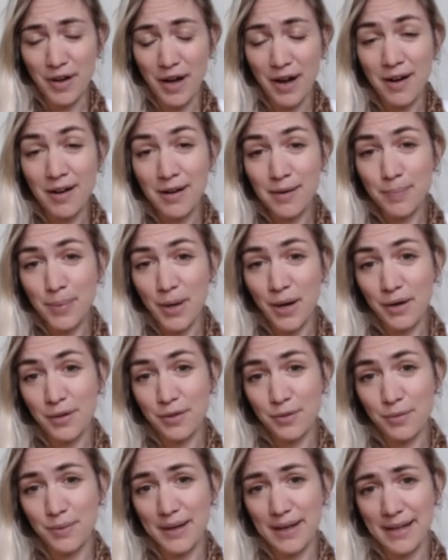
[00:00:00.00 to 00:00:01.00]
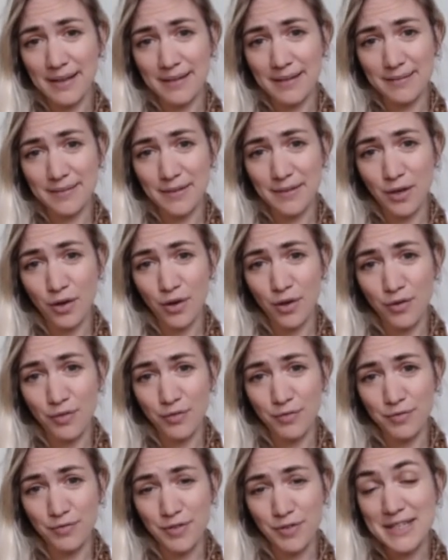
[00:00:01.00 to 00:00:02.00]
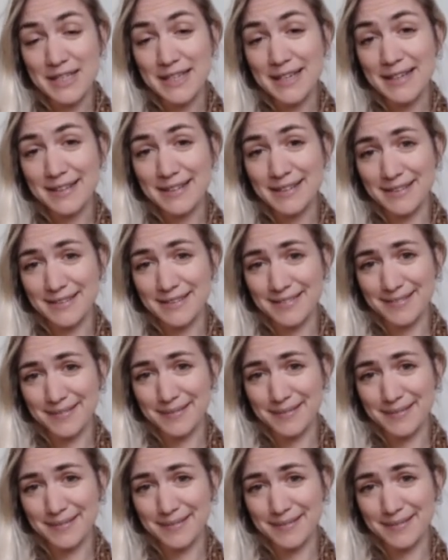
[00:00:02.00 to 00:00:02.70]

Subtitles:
our pathway of return